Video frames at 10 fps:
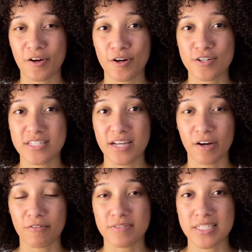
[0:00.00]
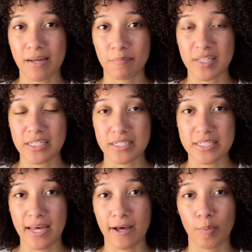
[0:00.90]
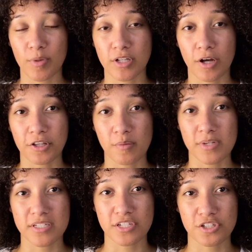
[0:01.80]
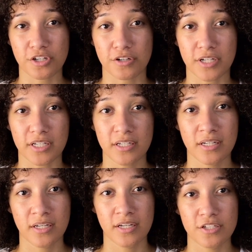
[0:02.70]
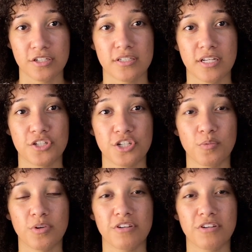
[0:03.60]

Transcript: herself something to help along the business journey, she said she would have